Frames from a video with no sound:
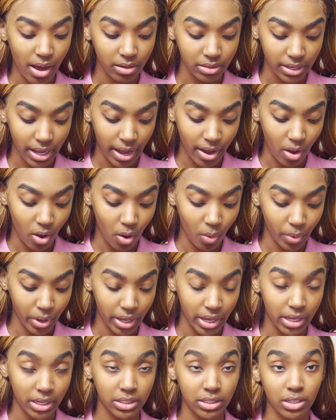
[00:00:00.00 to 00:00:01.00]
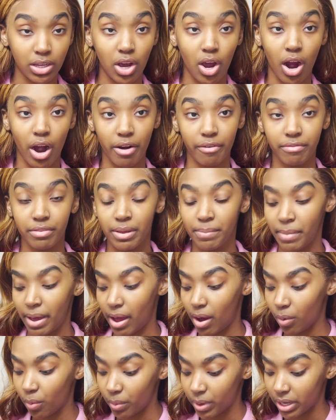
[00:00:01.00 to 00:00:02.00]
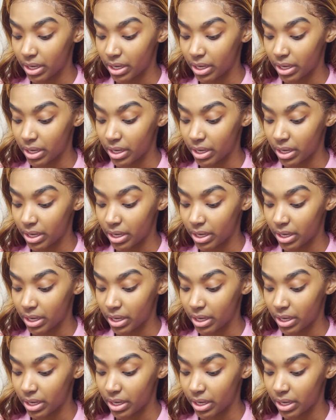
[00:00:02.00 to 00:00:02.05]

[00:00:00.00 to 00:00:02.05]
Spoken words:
I always carve them out with